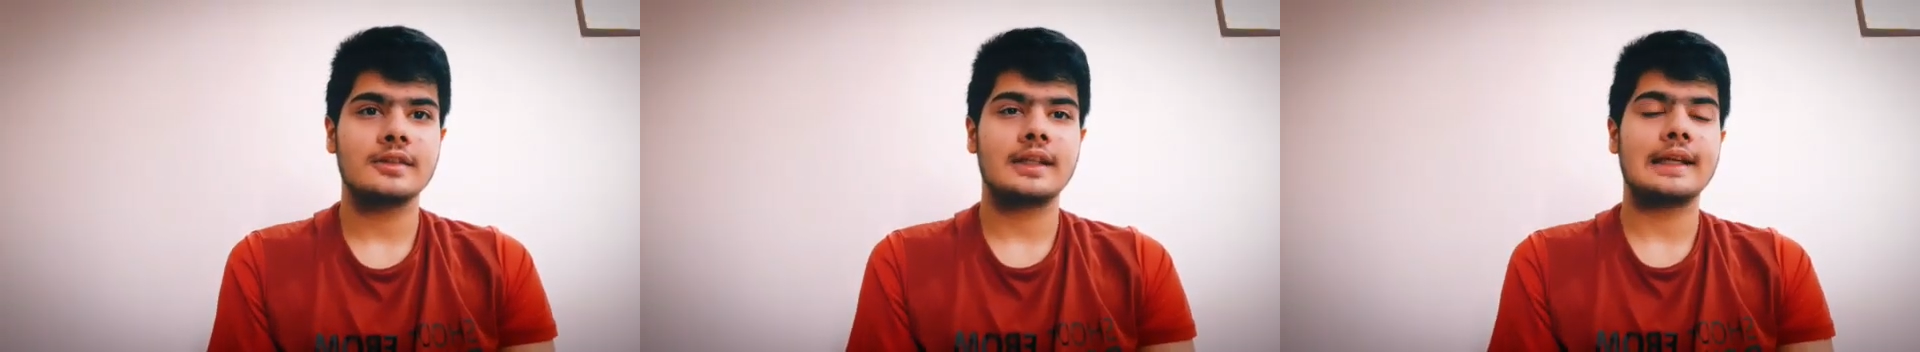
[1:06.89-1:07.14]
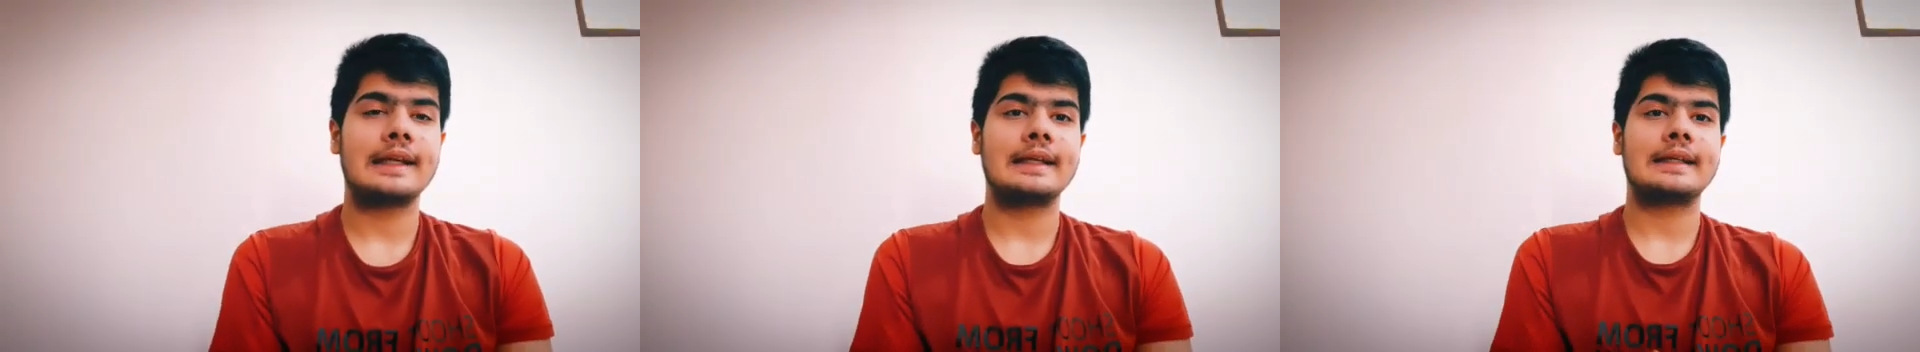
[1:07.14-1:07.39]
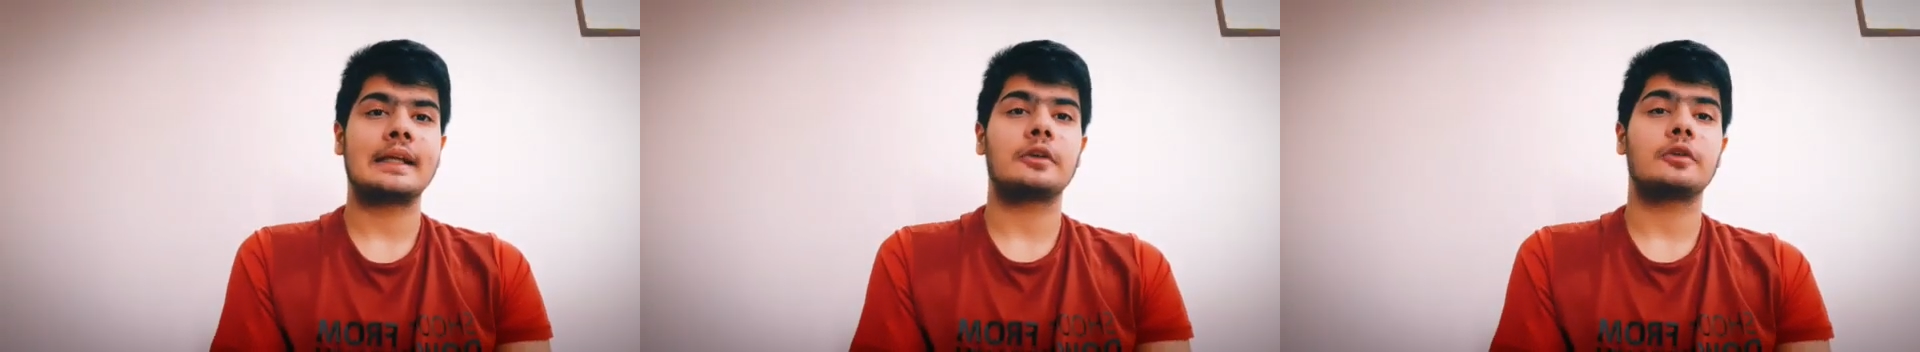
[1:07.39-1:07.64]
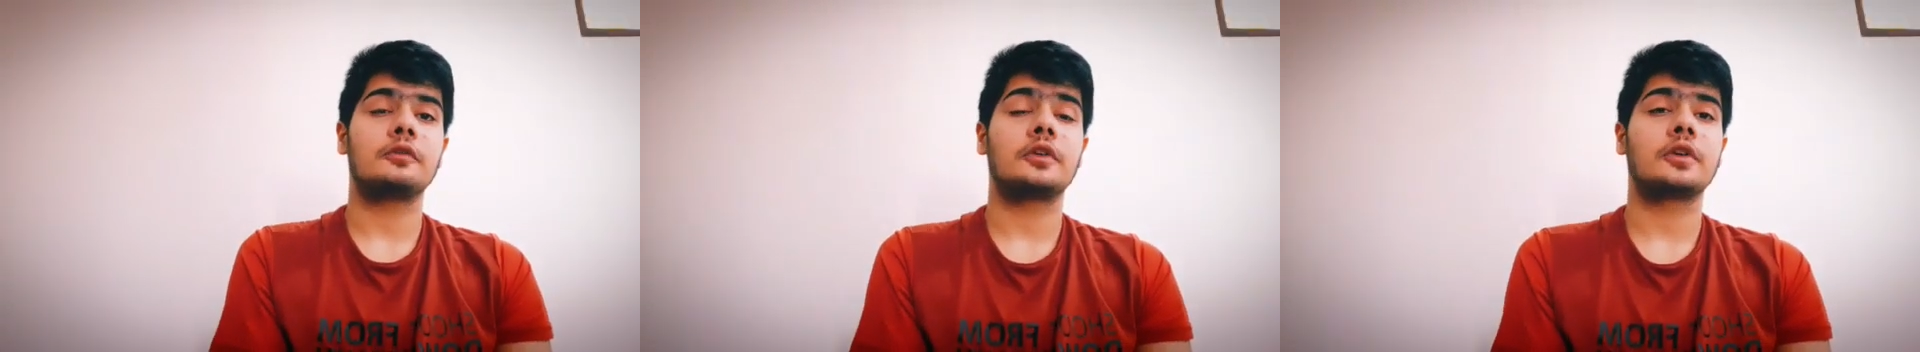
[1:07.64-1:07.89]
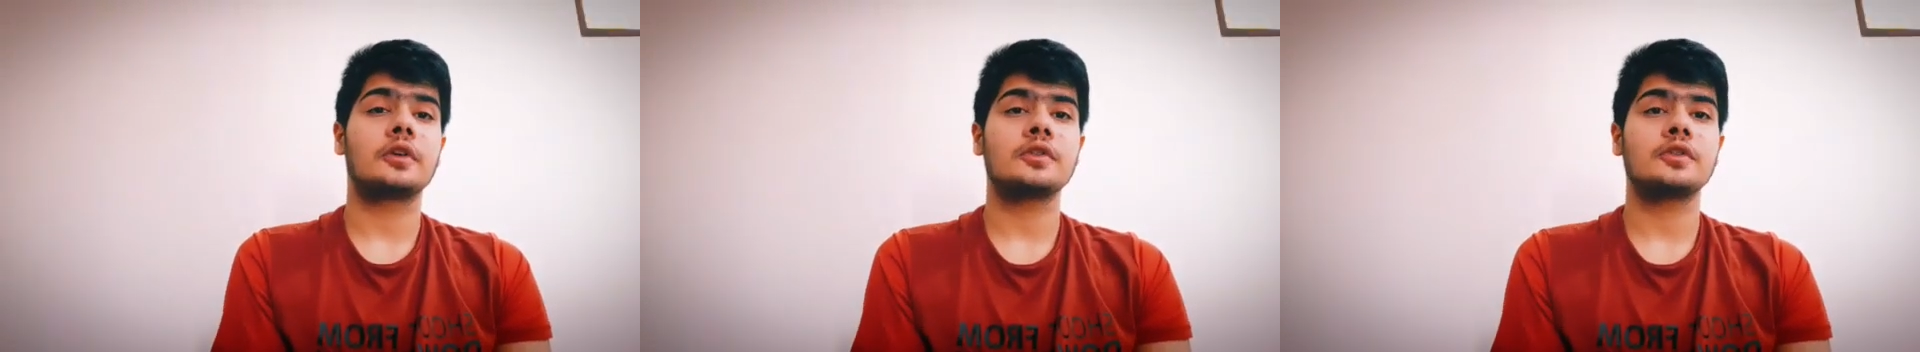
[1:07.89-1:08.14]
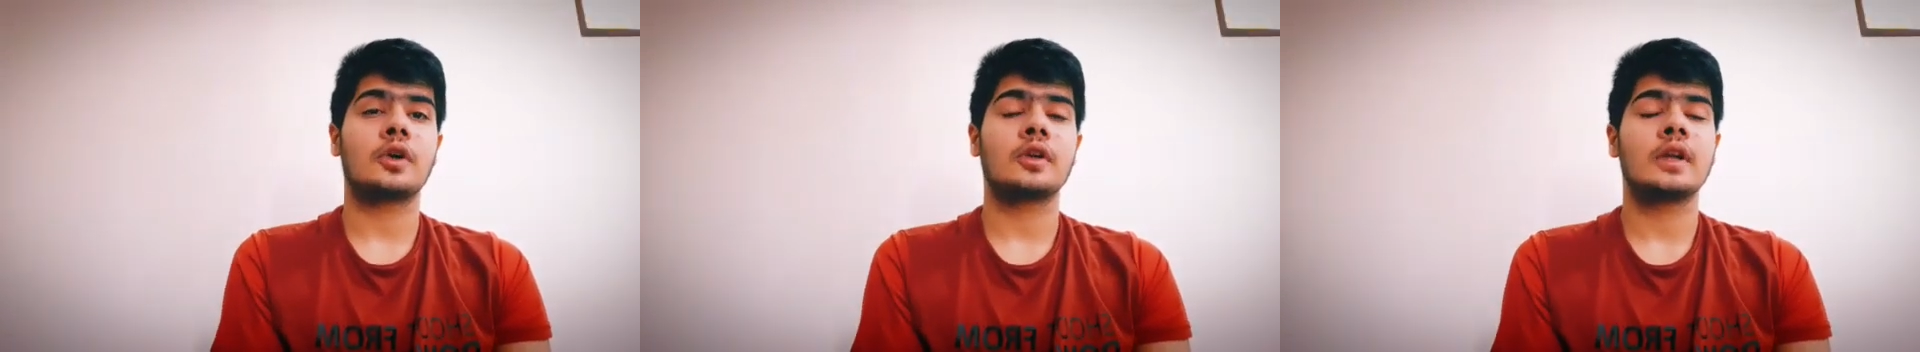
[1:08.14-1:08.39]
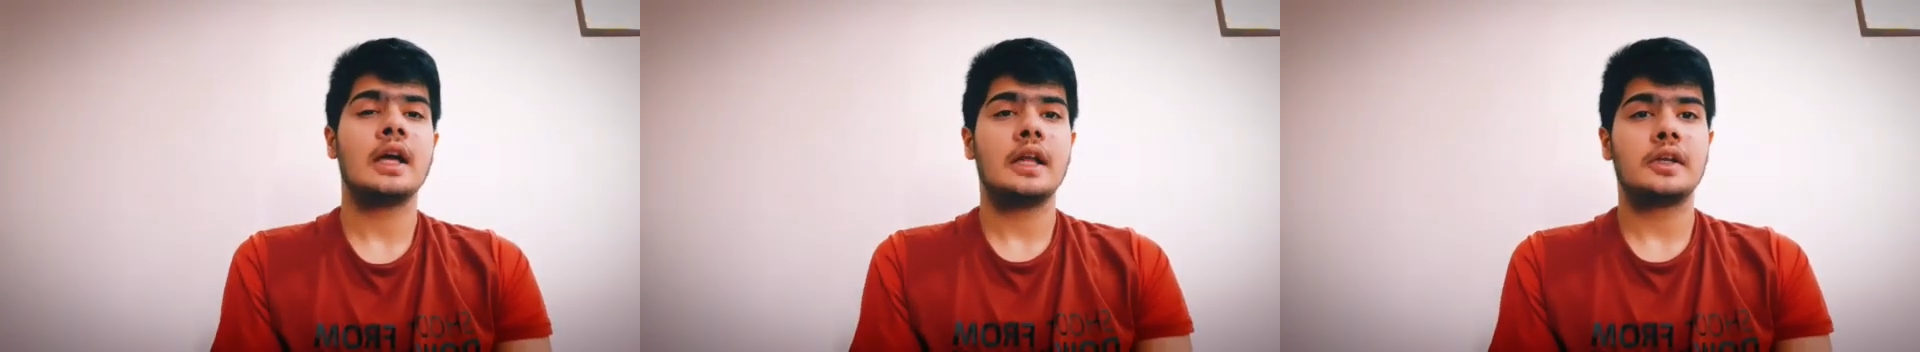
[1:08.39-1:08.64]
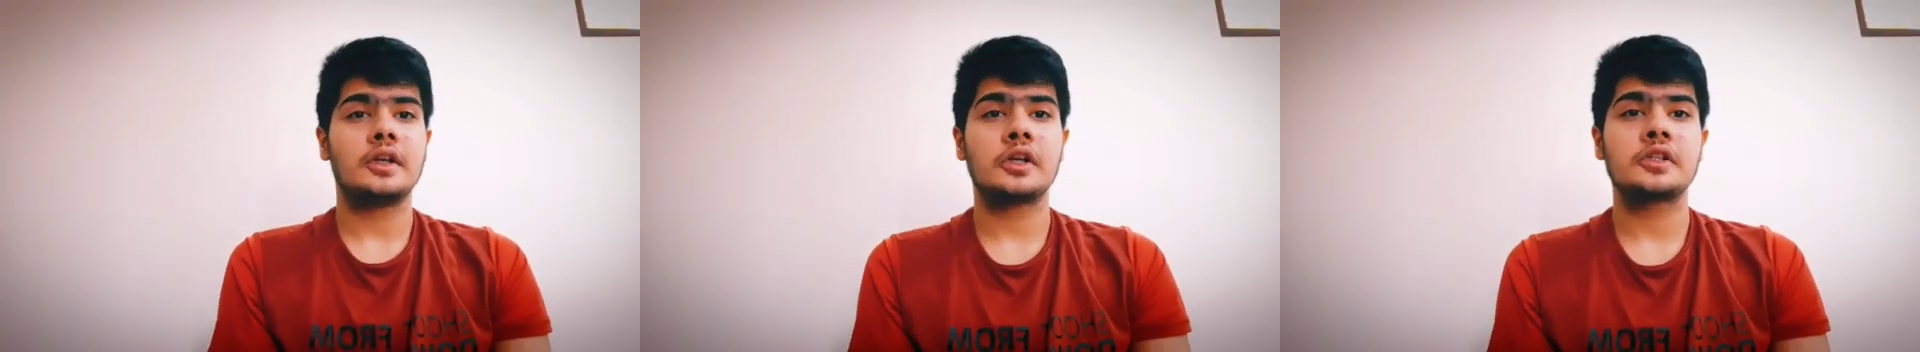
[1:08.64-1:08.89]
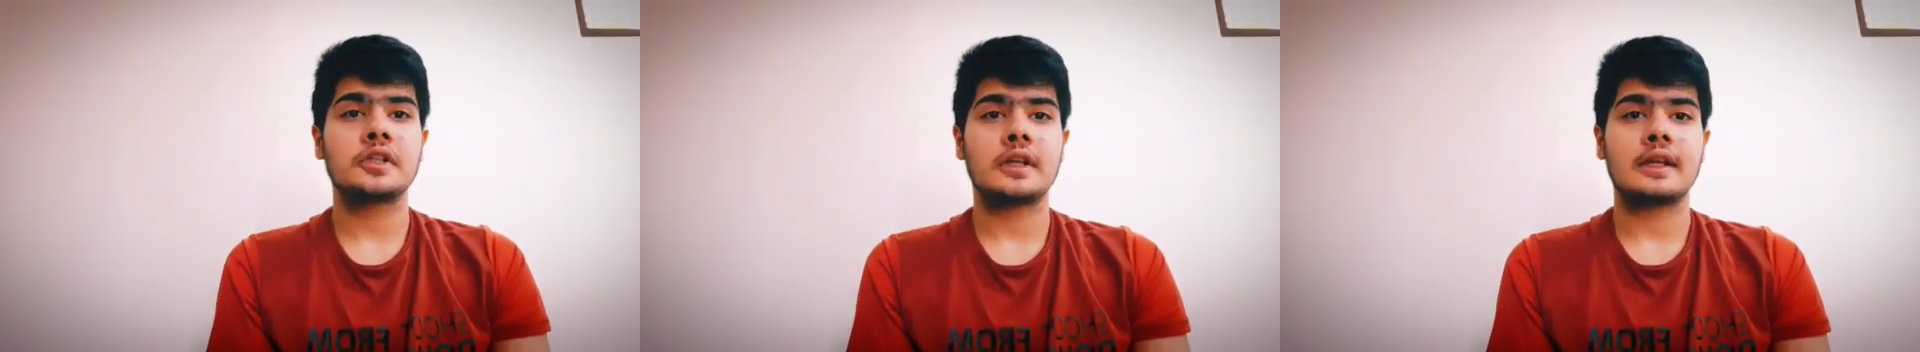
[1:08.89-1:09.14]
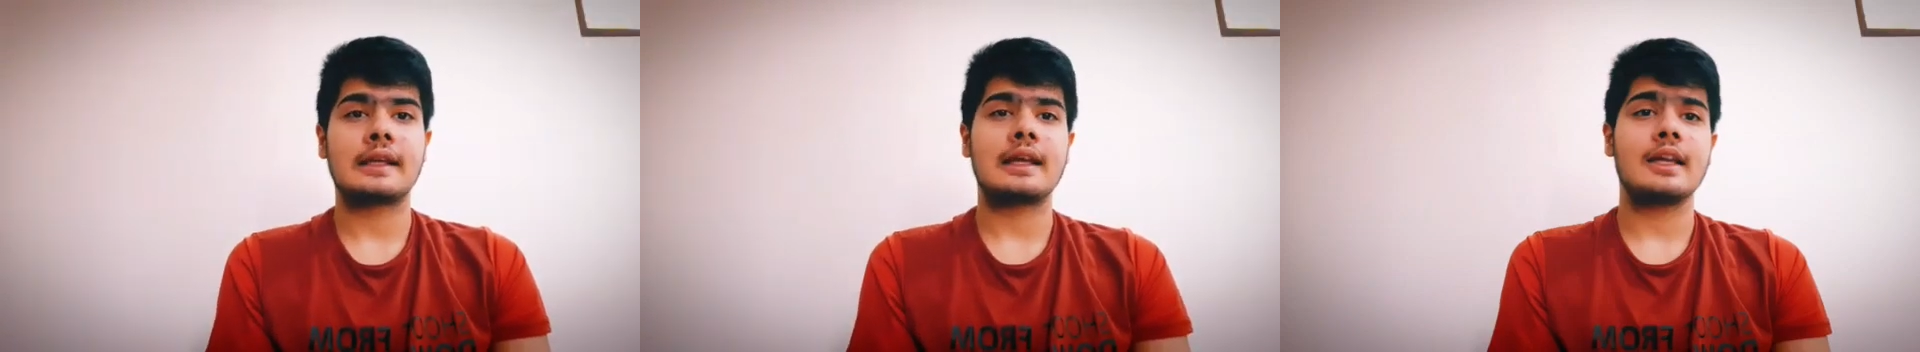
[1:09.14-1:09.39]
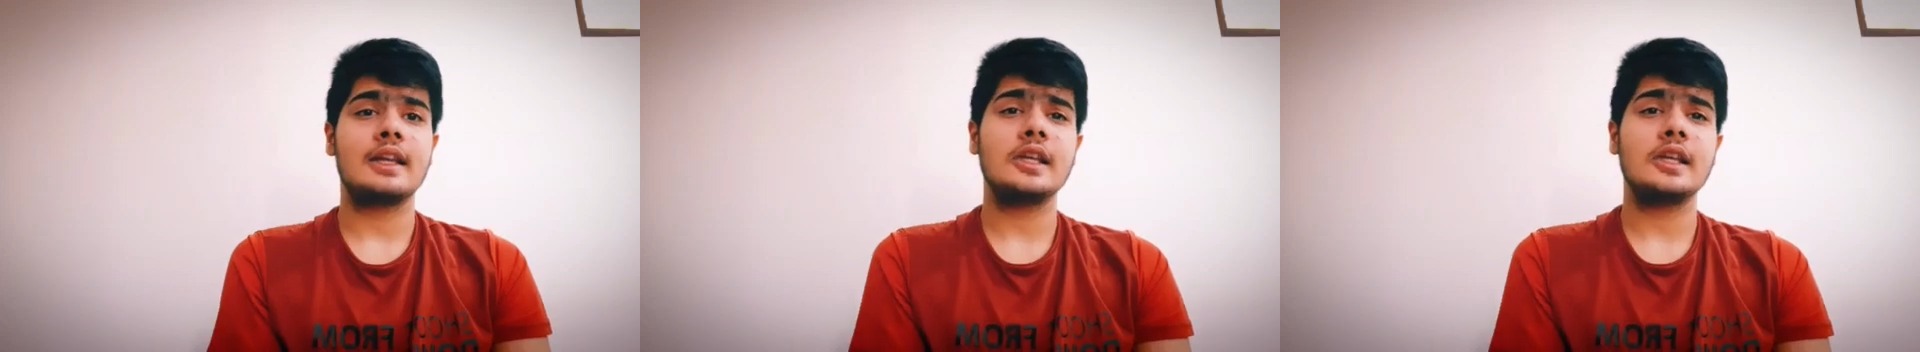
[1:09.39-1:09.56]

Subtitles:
they tend to focus on nurturing